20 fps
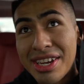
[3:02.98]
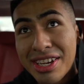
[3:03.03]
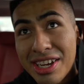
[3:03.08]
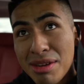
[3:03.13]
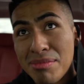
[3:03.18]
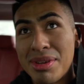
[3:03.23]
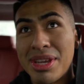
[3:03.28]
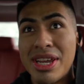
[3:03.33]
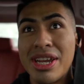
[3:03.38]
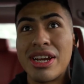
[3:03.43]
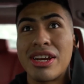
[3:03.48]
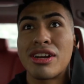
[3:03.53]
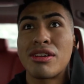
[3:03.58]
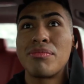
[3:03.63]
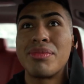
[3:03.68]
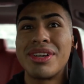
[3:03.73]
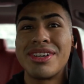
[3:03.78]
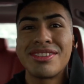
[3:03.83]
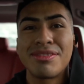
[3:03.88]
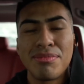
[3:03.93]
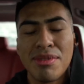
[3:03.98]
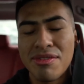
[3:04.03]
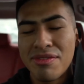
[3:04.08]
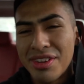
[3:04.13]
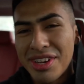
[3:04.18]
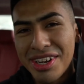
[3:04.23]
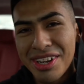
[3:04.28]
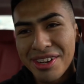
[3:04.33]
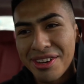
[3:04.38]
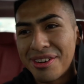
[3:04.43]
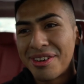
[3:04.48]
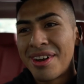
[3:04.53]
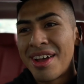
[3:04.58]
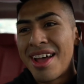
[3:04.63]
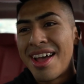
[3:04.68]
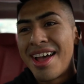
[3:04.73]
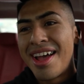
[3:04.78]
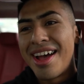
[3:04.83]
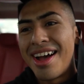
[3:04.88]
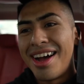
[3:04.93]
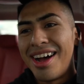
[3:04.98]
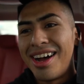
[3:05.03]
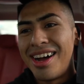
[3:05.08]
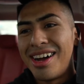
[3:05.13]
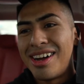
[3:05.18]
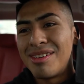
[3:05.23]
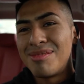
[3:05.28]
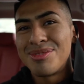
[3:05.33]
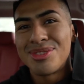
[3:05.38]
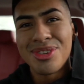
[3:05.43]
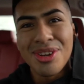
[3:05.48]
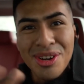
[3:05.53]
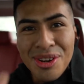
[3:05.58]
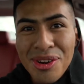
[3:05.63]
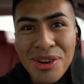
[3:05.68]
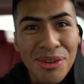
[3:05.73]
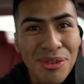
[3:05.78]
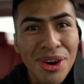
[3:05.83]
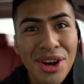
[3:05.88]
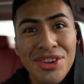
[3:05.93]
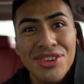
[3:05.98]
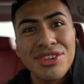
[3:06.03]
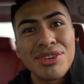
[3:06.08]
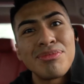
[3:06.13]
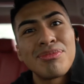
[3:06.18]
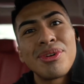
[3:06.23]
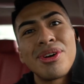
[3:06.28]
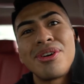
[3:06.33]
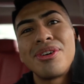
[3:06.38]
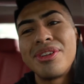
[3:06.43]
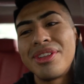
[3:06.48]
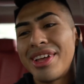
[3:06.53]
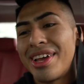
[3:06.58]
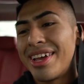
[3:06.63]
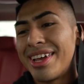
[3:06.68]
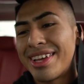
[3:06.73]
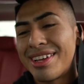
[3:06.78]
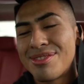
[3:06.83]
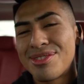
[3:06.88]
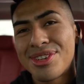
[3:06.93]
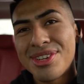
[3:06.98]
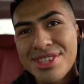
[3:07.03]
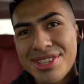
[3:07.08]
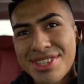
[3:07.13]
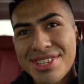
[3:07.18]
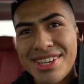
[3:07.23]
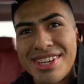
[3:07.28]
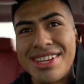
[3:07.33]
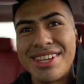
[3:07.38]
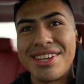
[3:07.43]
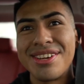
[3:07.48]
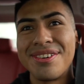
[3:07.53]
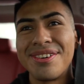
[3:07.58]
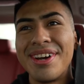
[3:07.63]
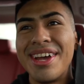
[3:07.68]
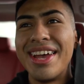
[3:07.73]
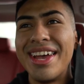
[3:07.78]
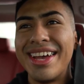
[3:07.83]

to come here because of my video. So I know you're watching, bro. Like, it was good seeing you.